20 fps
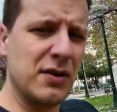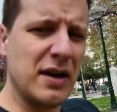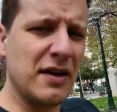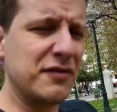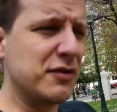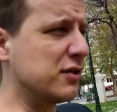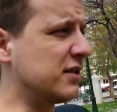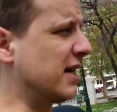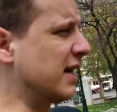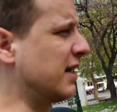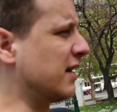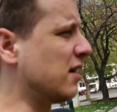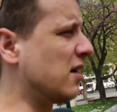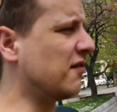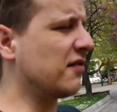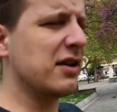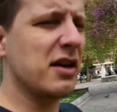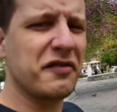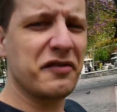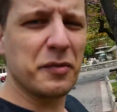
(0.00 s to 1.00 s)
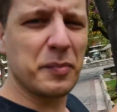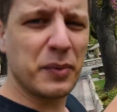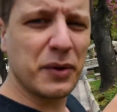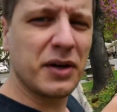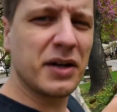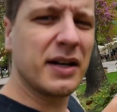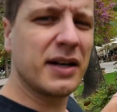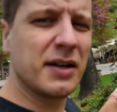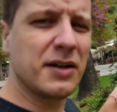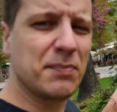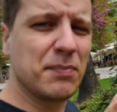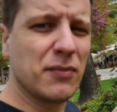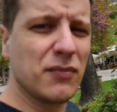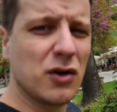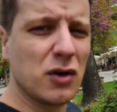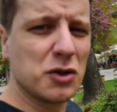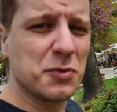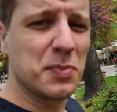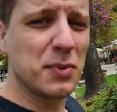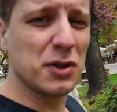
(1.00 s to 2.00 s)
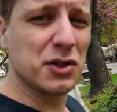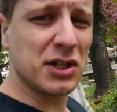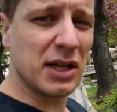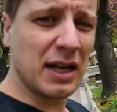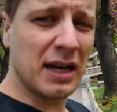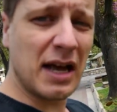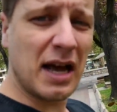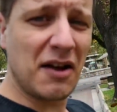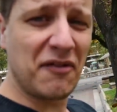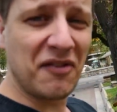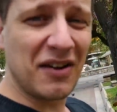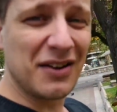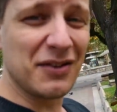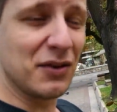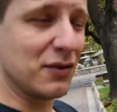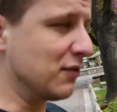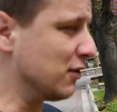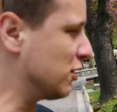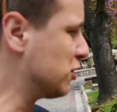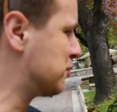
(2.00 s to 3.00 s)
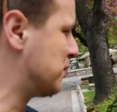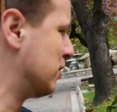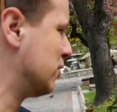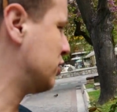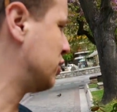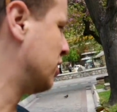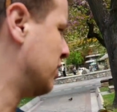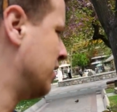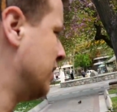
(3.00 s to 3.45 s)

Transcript: you have to take it off and you have to put it in a rose bush. And I found a rose bush.